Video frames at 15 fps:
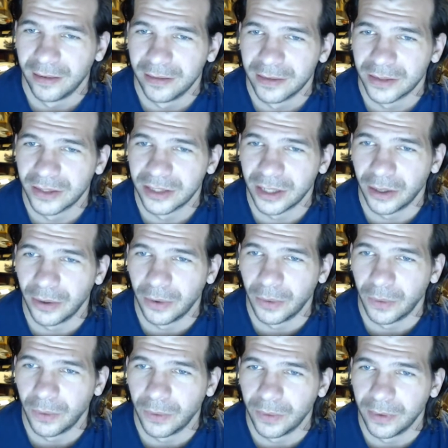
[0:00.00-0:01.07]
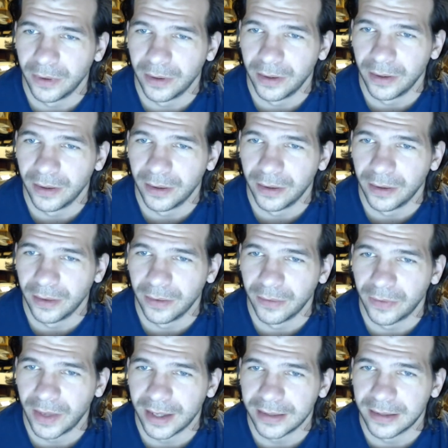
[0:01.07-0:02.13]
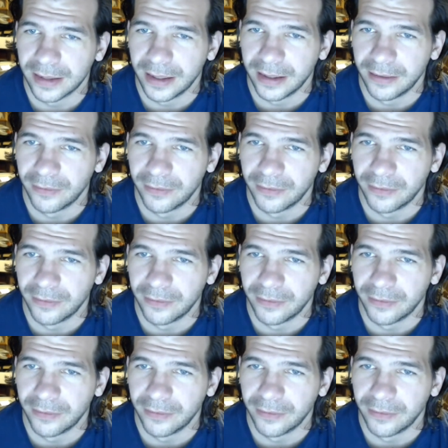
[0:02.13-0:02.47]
So thanks again